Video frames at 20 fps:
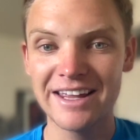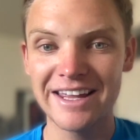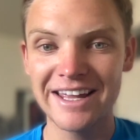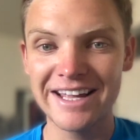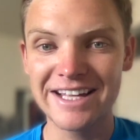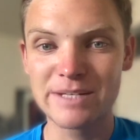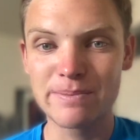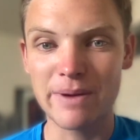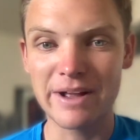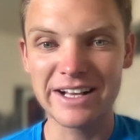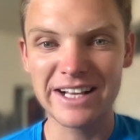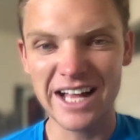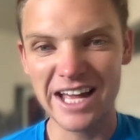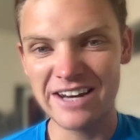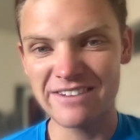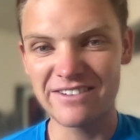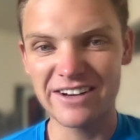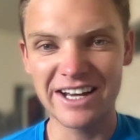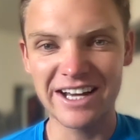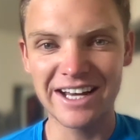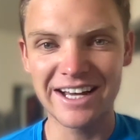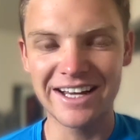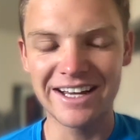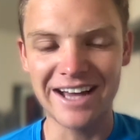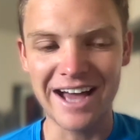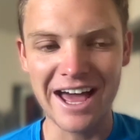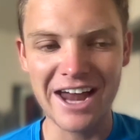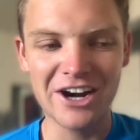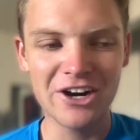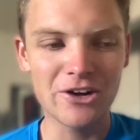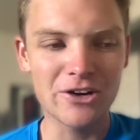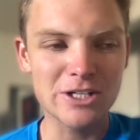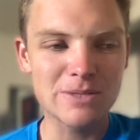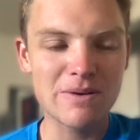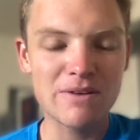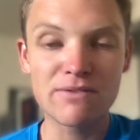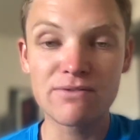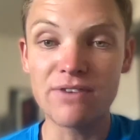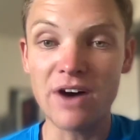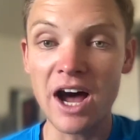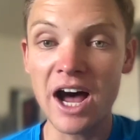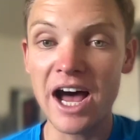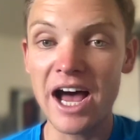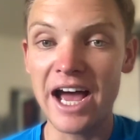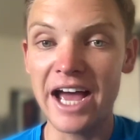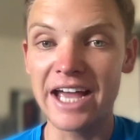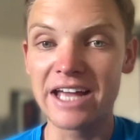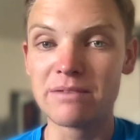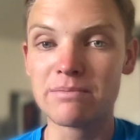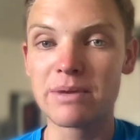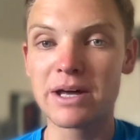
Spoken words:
It's been kind of I don't know, it's been fine,